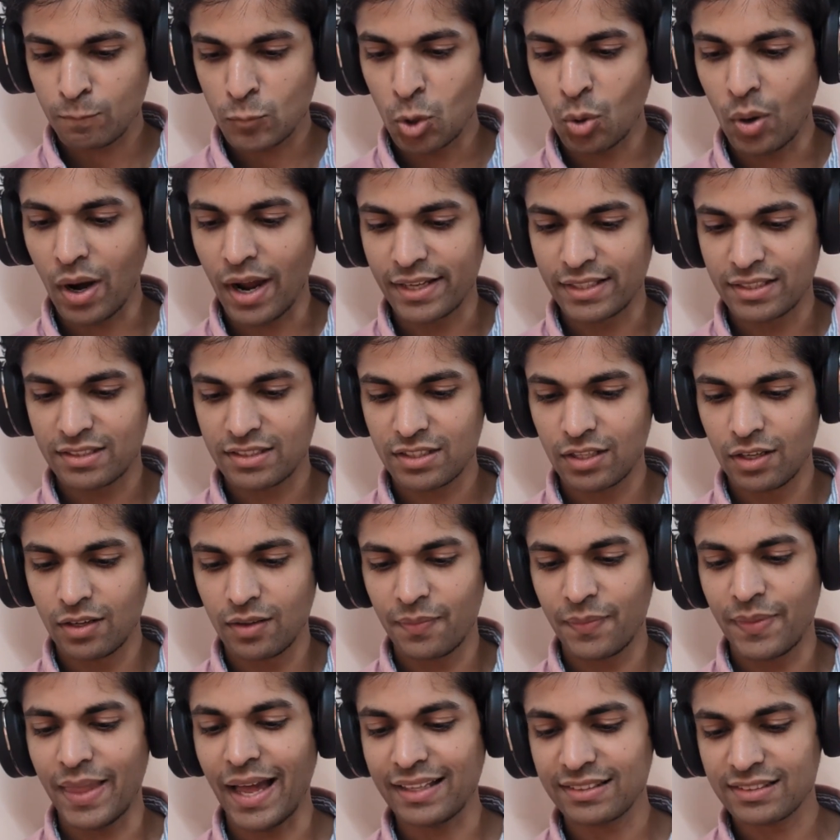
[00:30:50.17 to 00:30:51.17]
Right,
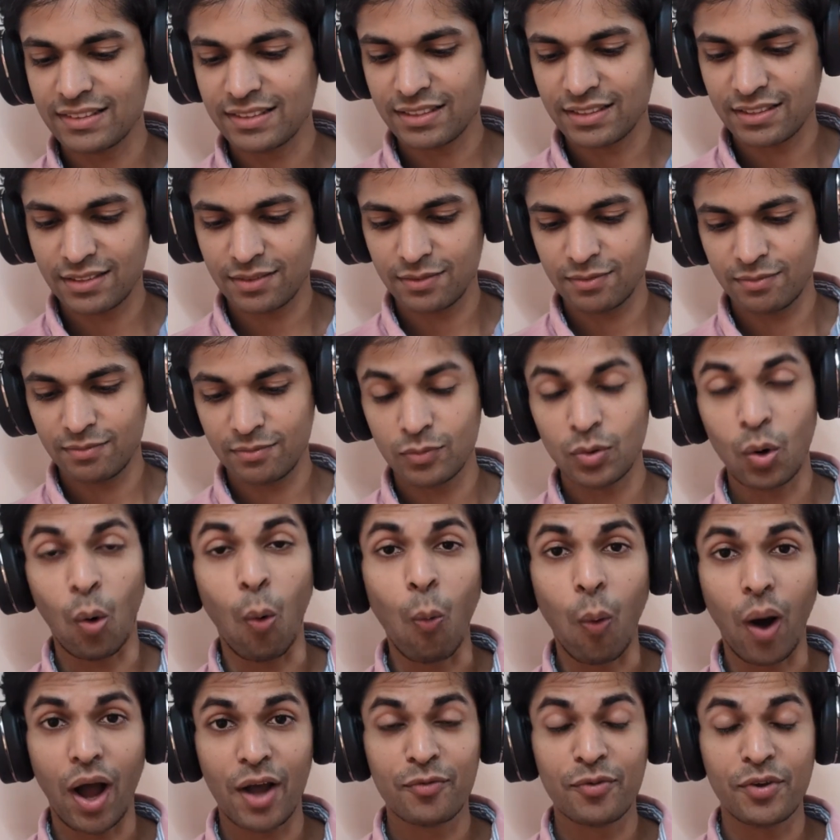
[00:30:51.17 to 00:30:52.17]
so that's
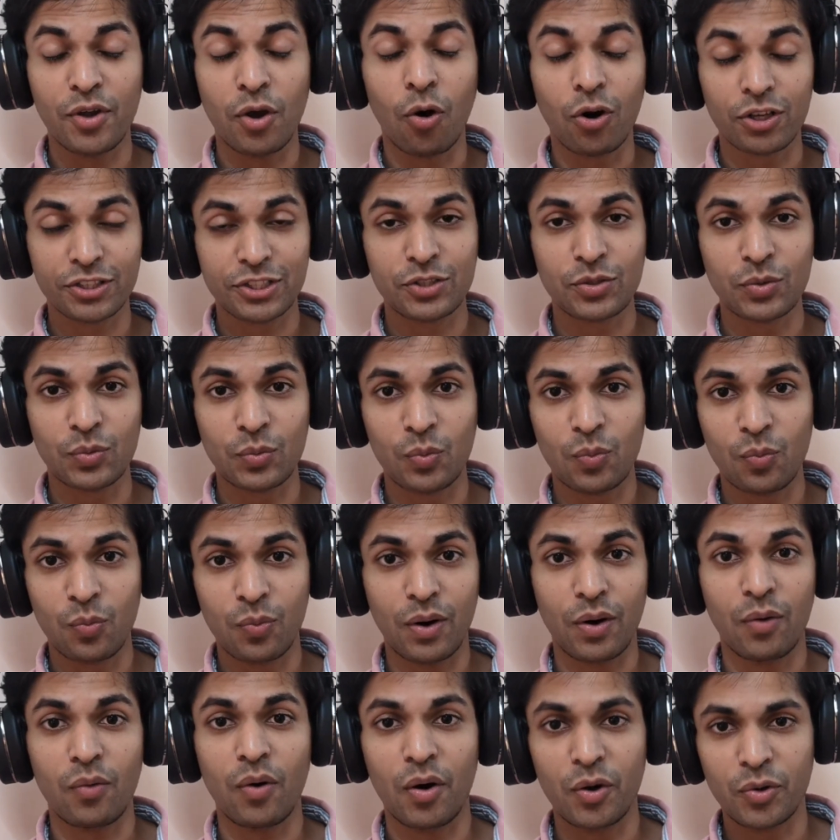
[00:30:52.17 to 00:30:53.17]
why we ought to,
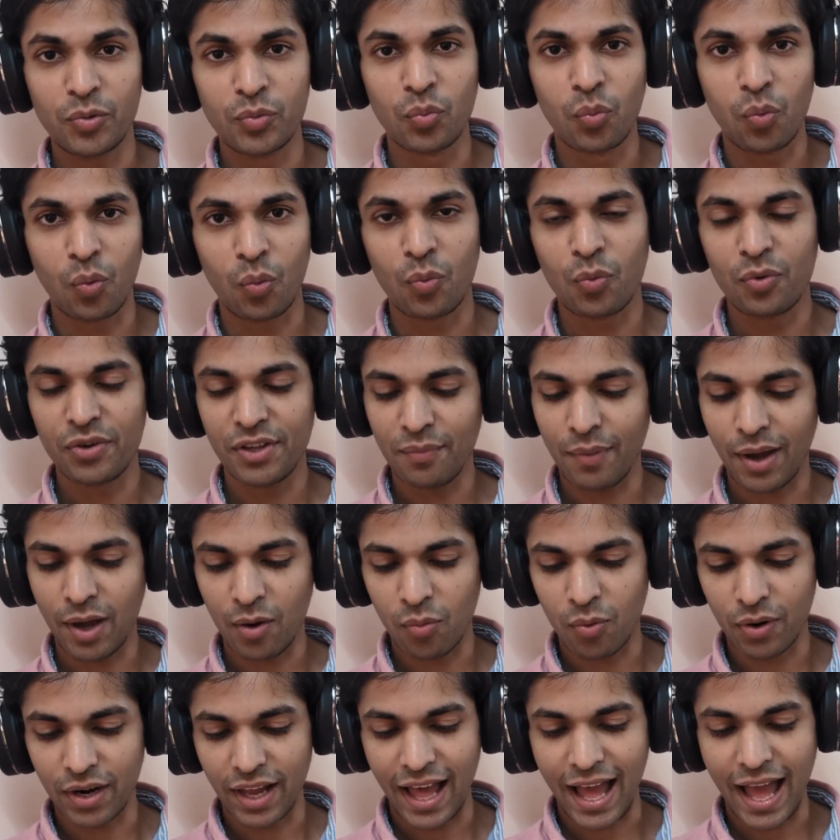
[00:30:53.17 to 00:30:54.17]
why we might
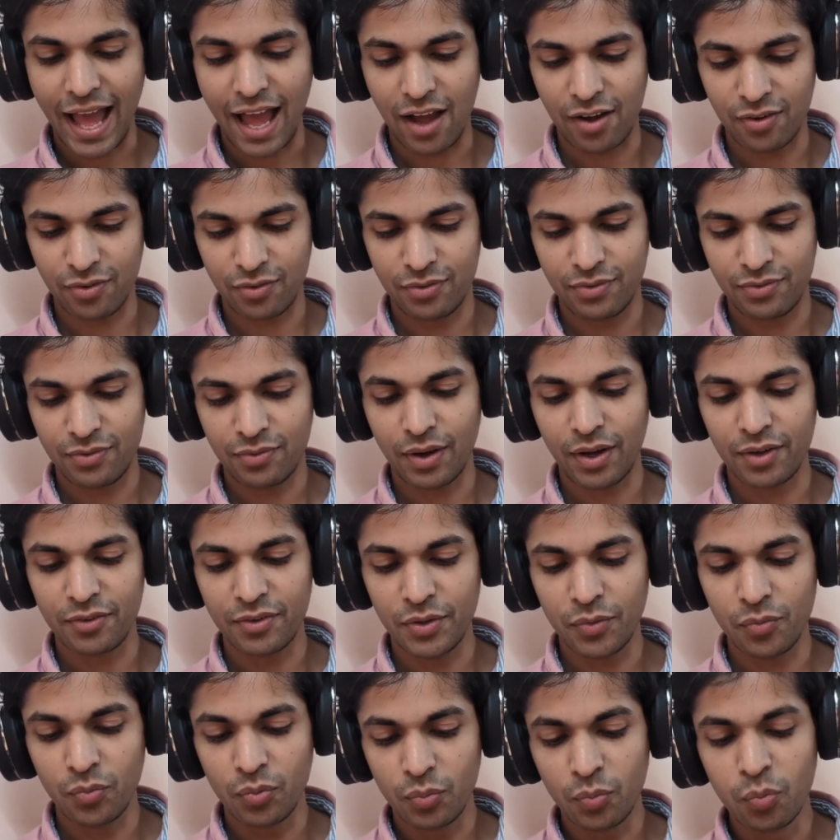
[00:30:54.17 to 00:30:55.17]
want to have, why
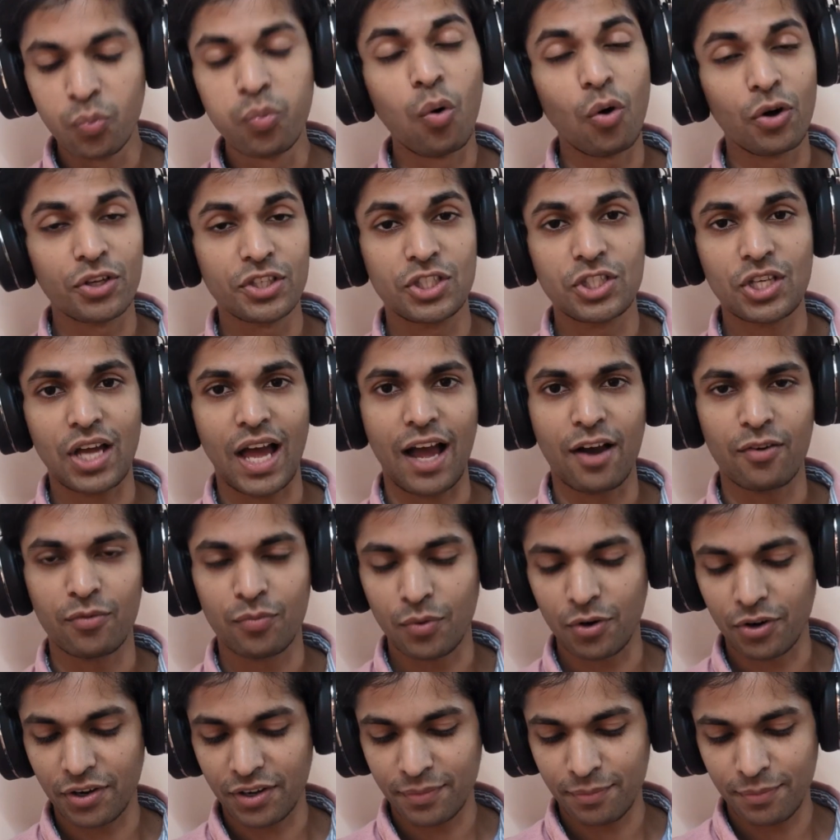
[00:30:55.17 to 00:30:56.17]
we want to have
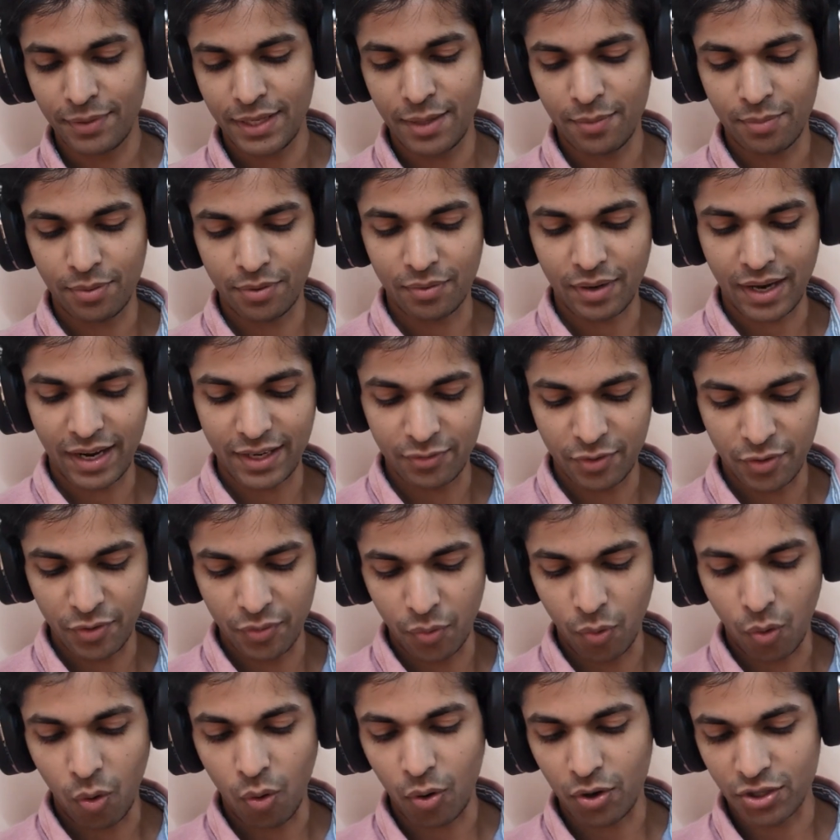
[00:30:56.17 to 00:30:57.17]
more people, right?
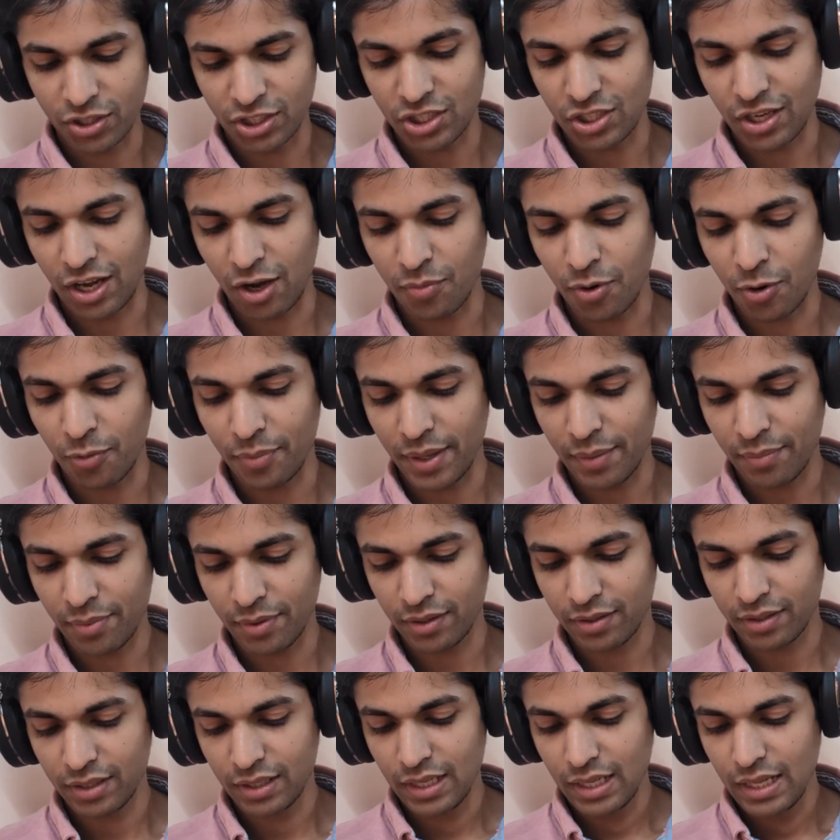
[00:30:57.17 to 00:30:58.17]
We ought to have more
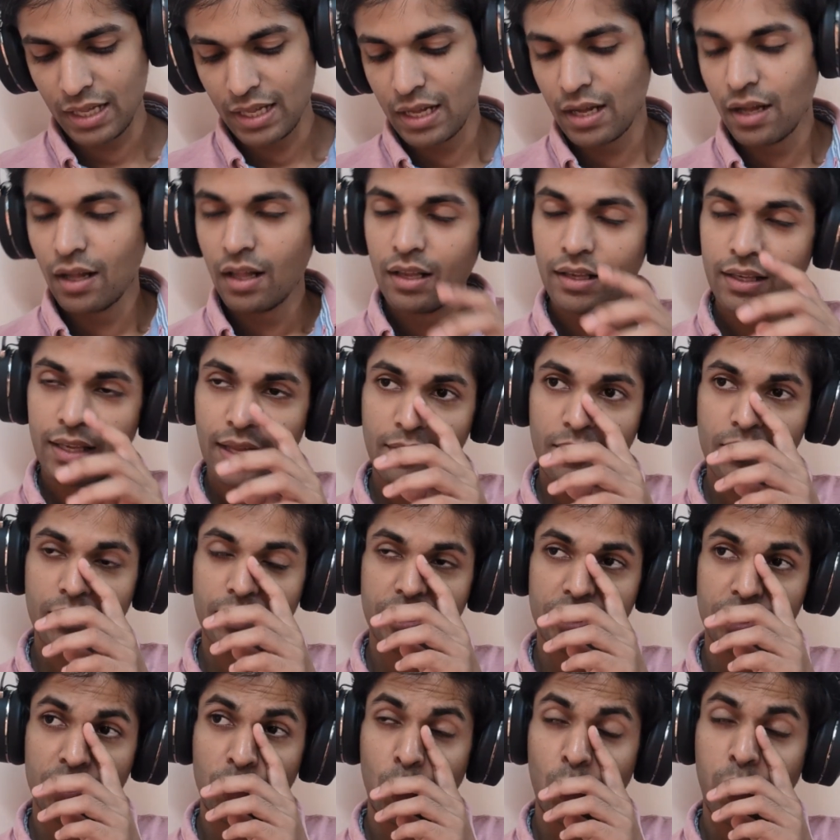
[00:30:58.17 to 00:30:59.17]
people.
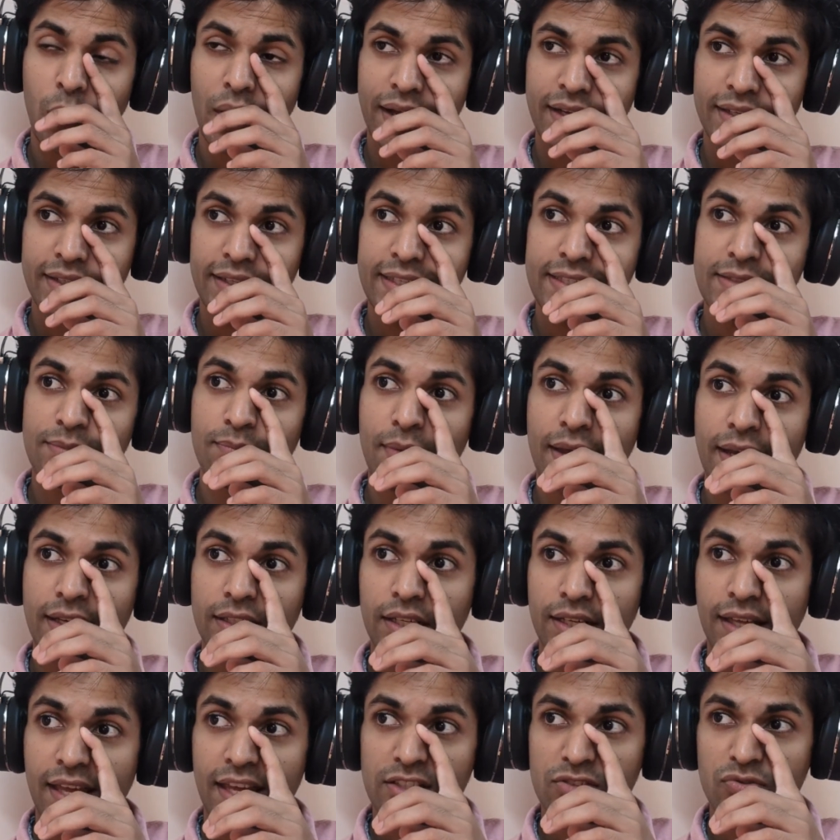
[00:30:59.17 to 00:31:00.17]
Let's quickly make
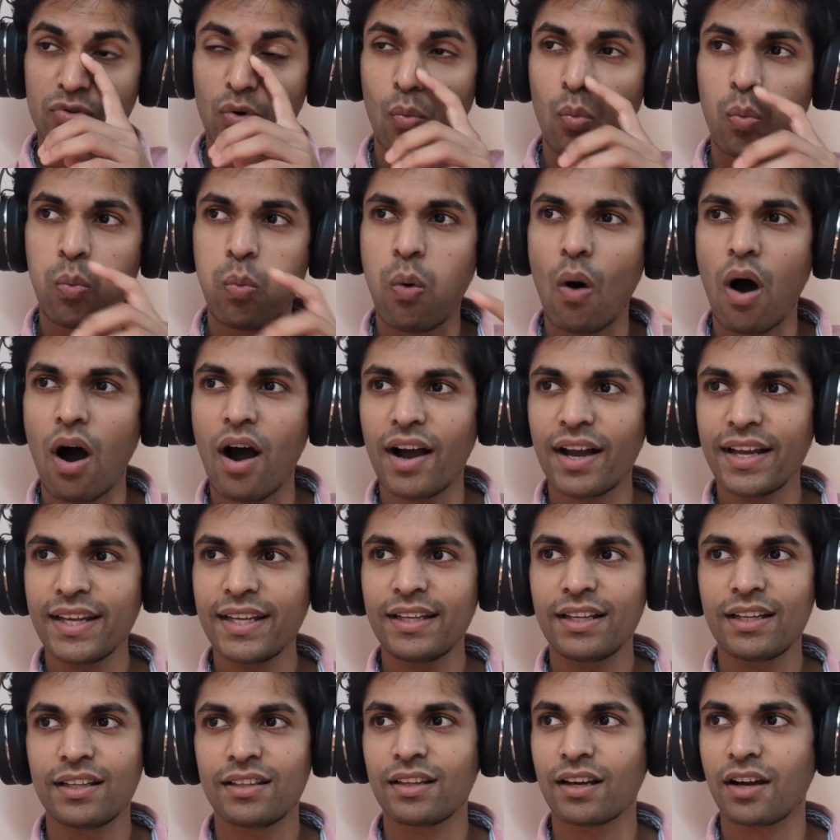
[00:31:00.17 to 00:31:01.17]
the case for
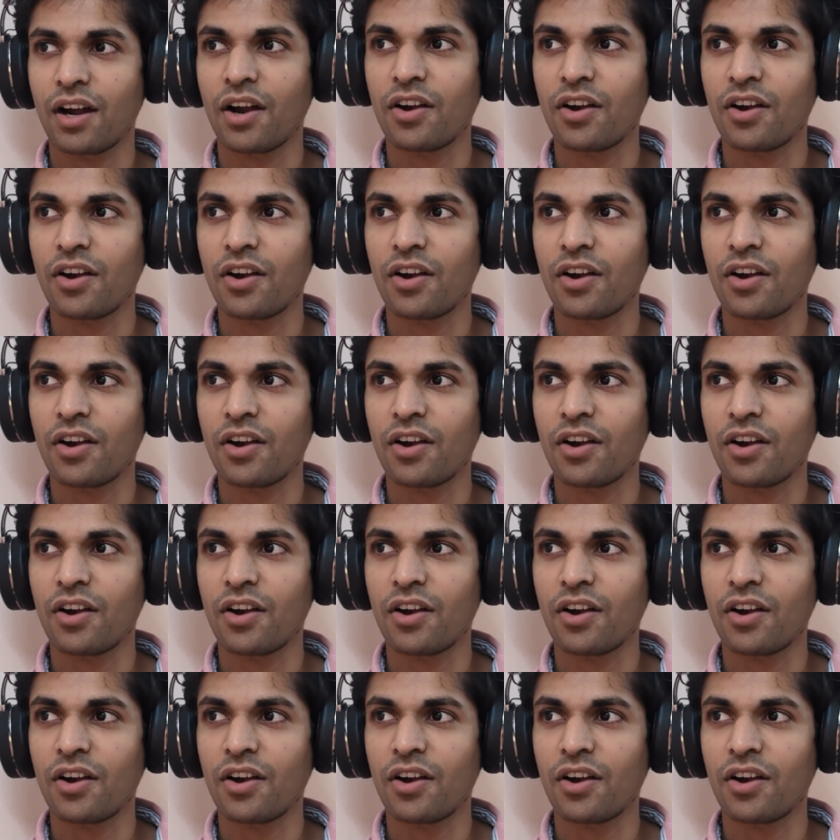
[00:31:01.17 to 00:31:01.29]
why the